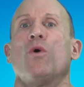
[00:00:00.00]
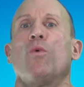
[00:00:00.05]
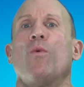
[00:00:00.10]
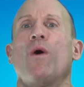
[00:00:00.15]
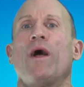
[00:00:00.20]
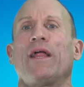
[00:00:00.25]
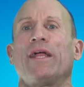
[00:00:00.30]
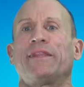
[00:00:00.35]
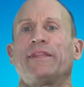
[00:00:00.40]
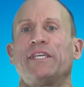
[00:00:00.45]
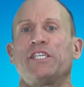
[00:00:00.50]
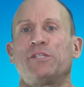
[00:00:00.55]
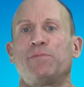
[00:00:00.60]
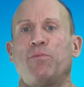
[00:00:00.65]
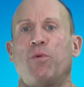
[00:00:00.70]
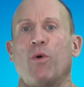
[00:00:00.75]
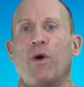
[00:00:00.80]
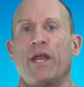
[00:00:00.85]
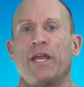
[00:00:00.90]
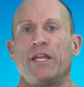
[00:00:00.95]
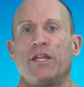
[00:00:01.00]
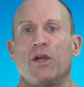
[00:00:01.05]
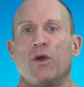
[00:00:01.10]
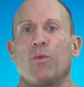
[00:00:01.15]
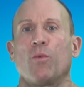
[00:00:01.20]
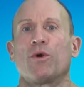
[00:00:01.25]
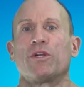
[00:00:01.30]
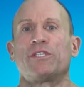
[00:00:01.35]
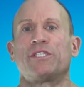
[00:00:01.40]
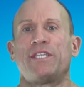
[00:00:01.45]
Well, at this
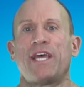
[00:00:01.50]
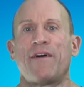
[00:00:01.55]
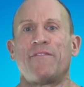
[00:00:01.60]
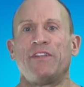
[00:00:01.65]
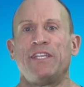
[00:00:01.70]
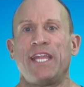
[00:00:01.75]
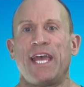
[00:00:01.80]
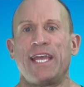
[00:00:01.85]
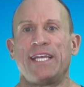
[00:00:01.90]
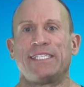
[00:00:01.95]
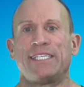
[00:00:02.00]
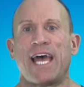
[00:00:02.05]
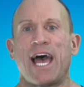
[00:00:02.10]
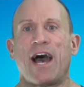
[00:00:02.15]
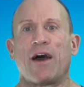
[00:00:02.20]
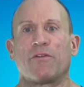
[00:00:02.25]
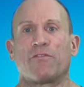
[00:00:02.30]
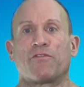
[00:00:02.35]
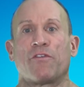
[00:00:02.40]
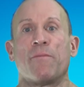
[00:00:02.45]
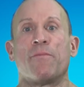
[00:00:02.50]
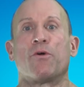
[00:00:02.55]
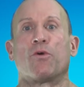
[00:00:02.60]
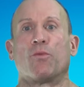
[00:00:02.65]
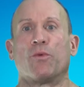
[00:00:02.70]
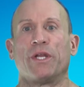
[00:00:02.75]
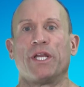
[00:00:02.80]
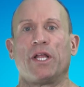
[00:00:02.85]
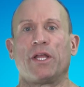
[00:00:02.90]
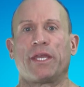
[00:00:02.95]
point, we're seven days out from the
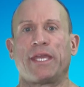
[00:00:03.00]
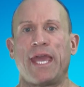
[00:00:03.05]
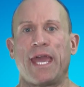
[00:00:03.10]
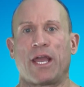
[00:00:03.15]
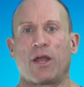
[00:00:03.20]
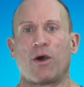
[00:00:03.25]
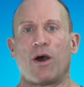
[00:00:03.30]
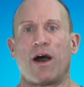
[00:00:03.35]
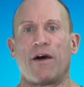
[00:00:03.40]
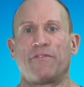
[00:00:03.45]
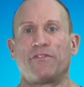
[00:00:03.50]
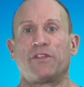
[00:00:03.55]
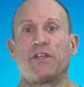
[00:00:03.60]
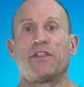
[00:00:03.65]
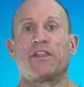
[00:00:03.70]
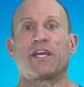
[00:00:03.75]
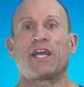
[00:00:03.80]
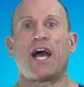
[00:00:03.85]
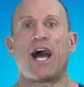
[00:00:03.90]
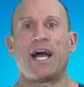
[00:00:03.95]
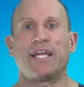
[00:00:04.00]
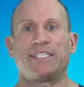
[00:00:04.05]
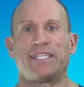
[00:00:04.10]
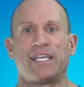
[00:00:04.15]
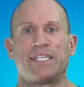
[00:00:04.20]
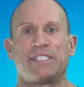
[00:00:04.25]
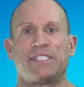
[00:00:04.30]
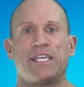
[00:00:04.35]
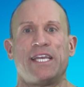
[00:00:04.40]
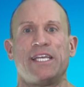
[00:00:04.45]
real kickoff to the
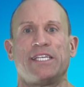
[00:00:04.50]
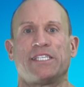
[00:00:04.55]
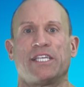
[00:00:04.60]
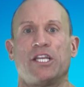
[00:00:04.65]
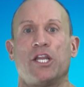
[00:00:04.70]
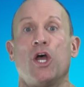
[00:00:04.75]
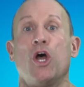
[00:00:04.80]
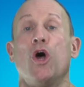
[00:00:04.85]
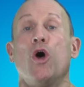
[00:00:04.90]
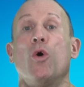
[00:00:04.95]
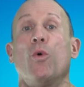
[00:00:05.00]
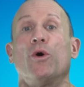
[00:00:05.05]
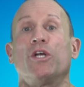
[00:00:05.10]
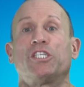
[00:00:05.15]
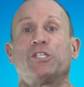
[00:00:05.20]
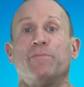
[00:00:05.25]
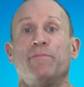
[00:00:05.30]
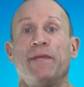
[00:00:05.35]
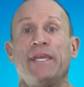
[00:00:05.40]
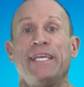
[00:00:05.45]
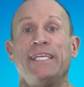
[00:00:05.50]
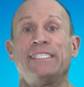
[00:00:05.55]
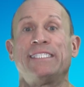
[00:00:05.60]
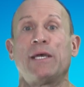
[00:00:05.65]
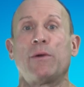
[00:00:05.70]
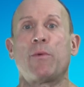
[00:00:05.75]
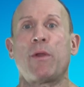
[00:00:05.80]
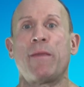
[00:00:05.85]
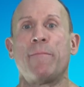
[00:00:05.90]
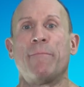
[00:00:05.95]
contest season, which means
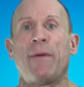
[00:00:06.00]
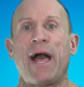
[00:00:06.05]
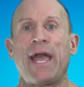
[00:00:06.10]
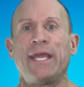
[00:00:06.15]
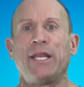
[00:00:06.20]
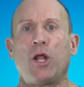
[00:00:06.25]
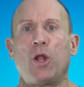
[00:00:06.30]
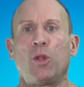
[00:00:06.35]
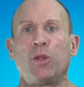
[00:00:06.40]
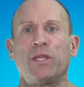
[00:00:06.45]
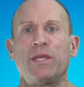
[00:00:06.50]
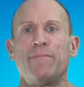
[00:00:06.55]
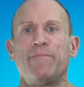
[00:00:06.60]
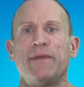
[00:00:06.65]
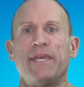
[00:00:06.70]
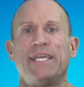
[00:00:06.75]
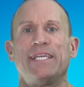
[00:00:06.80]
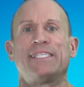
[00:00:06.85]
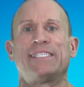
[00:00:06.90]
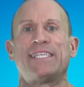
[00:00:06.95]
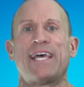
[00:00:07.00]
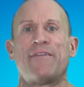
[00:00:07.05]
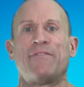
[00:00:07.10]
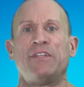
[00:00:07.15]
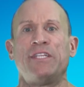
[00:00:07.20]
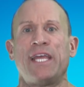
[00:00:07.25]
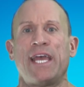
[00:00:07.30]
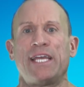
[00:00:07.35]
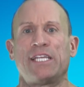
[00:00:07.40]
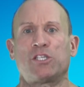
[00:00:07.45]
that we might only be
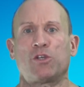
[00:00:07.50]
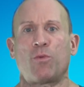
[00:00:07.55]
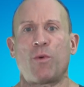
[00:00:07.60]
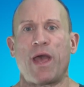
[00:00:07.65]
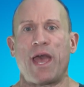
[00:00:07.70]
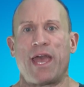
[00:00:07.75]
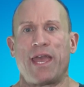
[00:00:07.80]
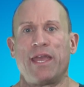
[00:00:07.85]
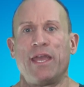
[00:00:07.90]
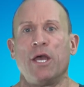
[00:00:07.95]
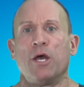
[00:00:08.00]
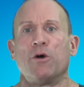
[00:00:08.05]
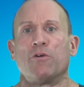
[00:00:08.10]
seven days away